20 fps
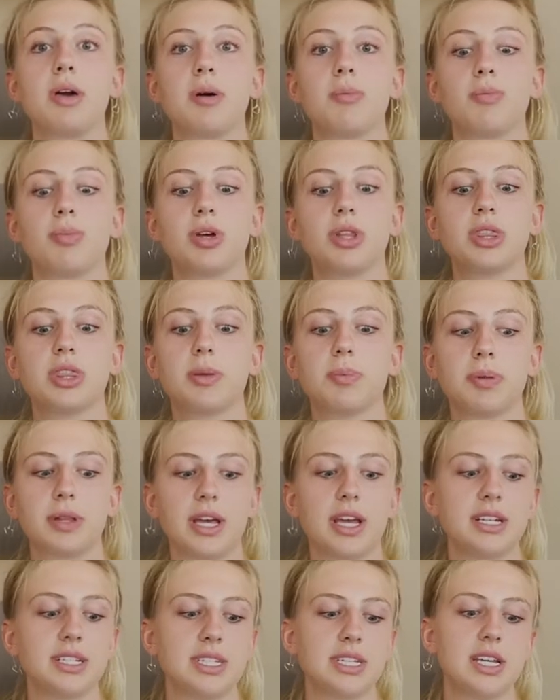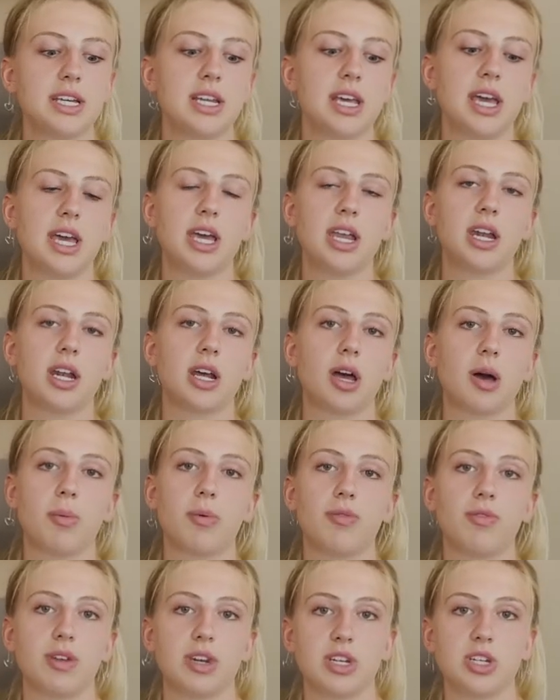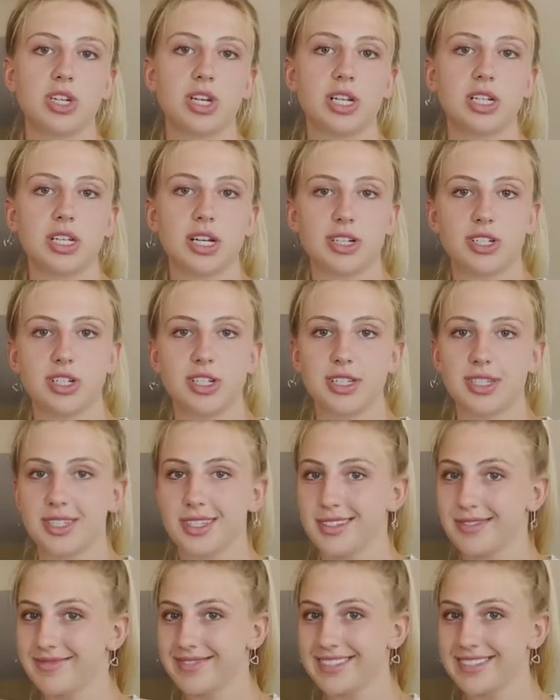put the plant in and a couple finishing touches.